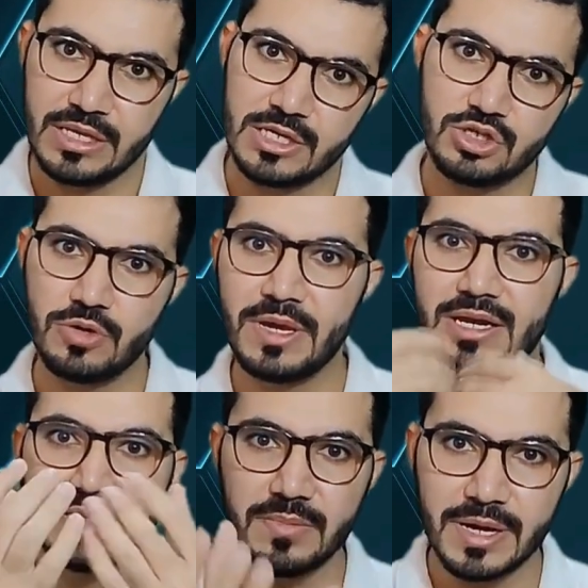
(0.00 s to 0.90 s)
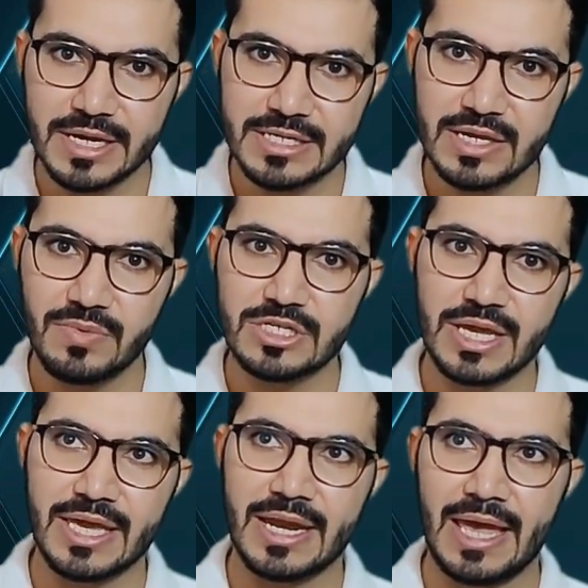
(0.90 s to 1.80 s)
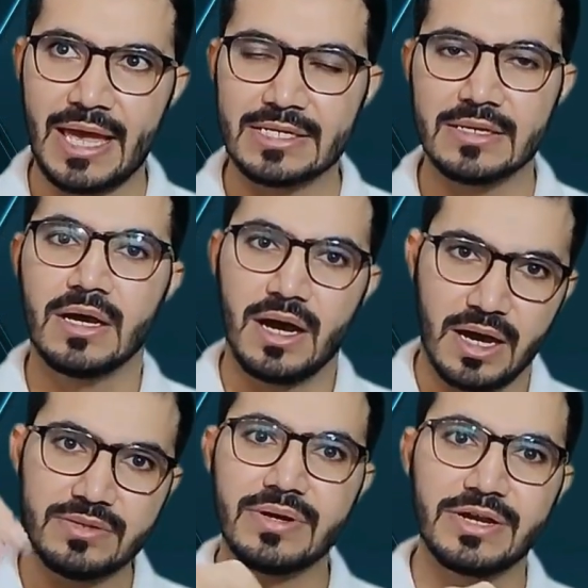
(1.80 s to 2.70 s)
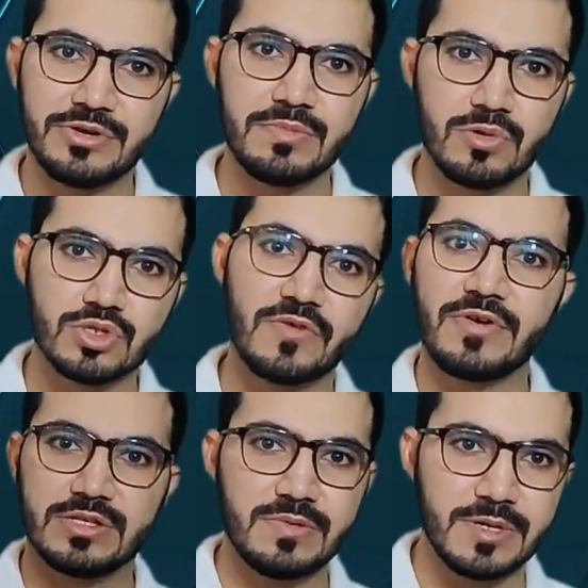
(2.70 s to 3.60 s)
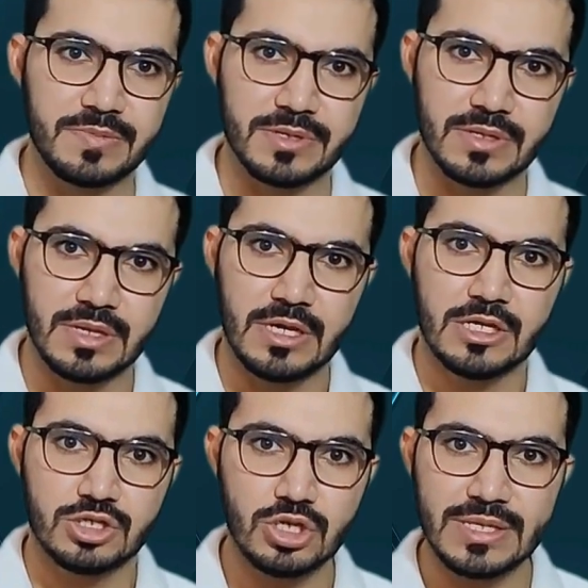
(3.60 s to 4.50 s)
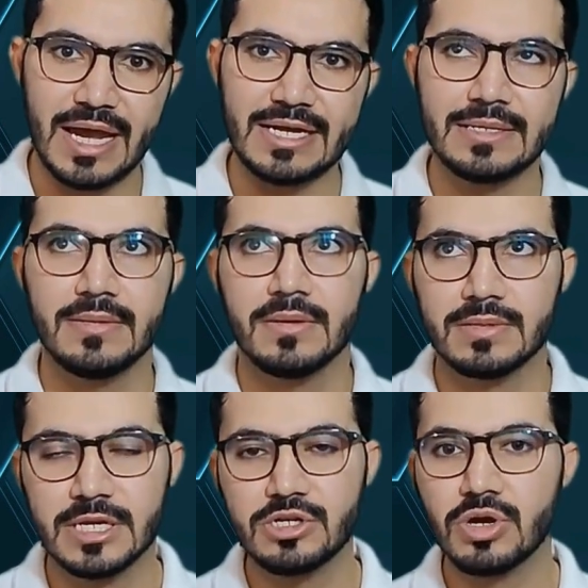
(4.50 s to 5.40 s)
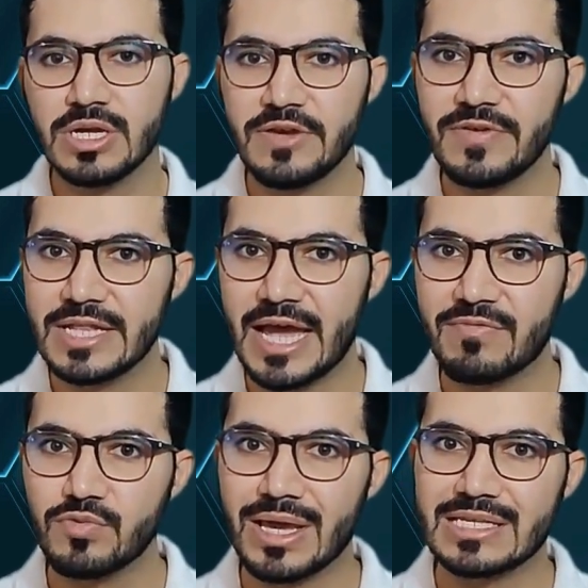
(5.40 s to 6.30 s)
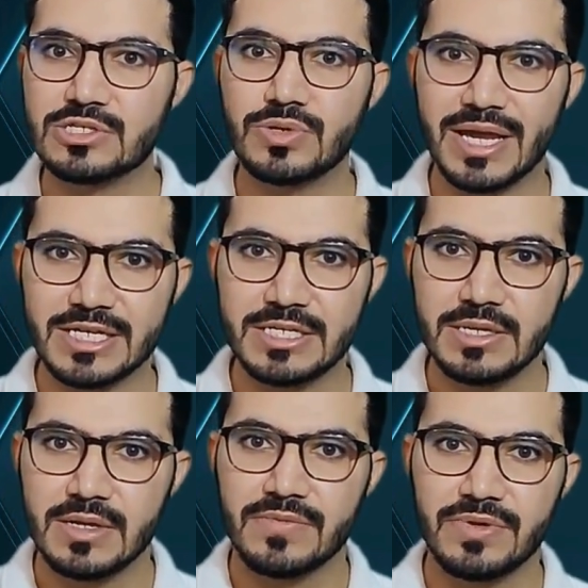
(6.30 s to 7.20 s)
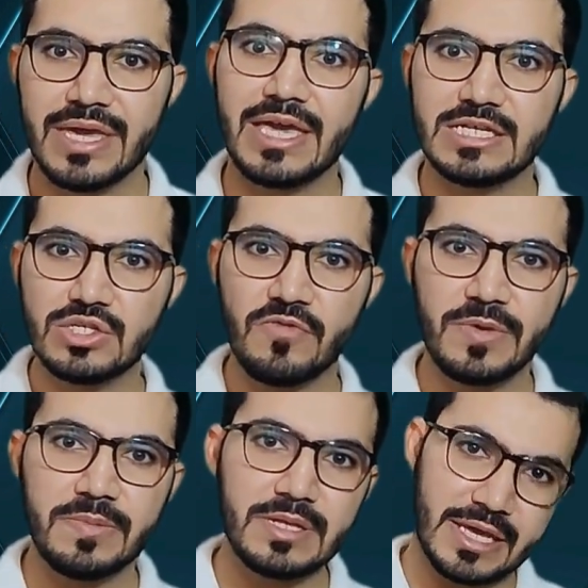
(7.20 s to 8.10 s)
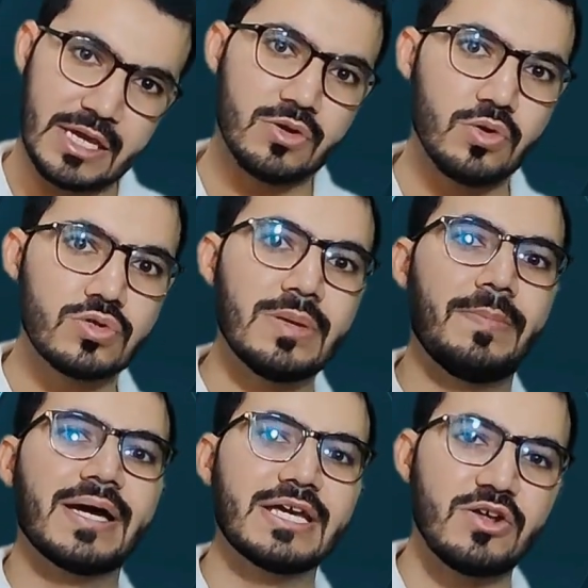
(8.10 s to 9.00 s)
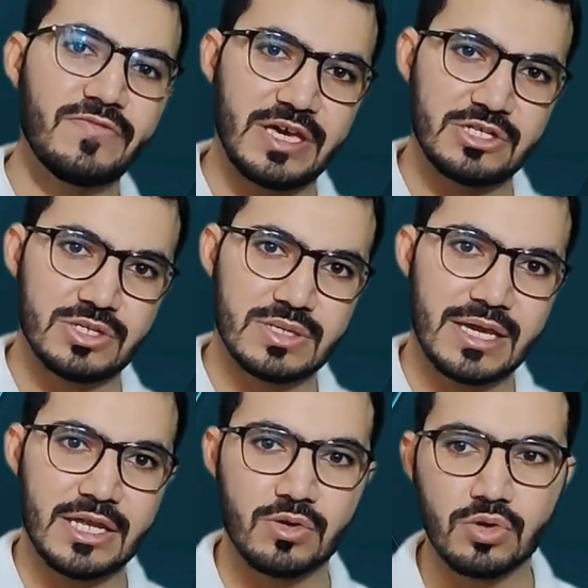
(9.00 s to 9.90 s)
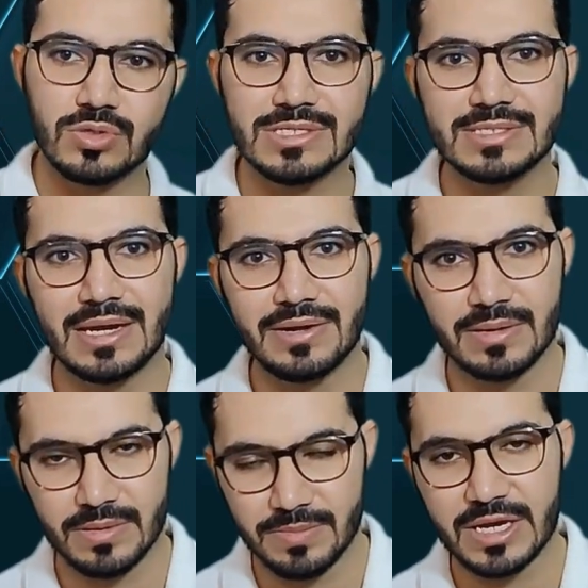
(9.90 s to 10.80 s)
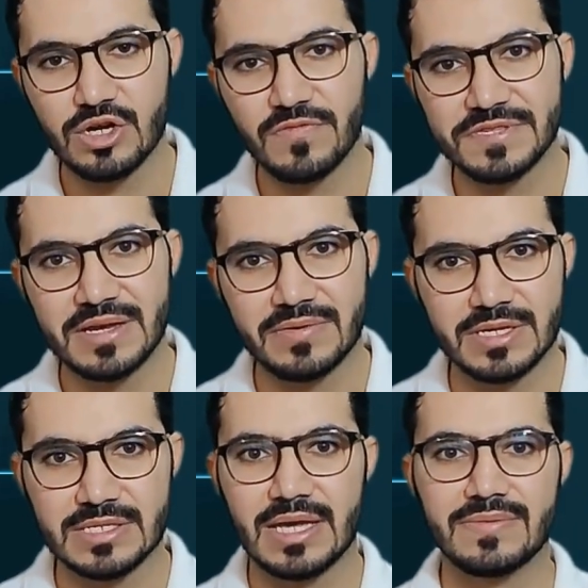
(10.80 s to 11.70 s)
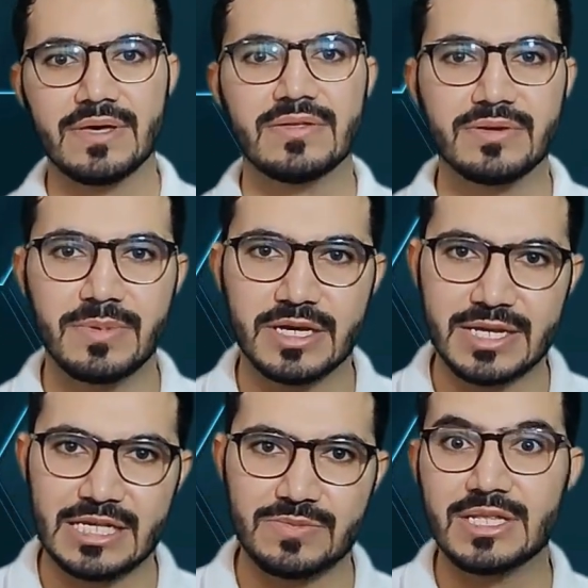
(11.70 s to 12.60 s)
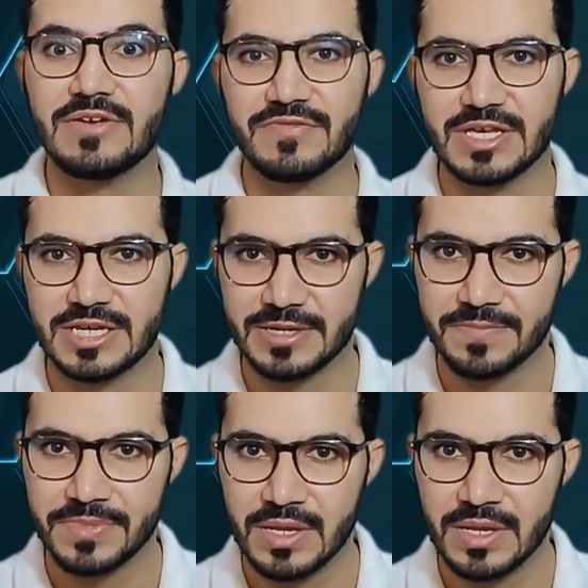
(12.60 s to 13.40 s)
There should be another bucket in which I can add other attributes of other people, so that later on, if I have to extract the ages of people, I can go to the bucket of ages. I can go to the bucket of salaries and the other bucket as well if needed.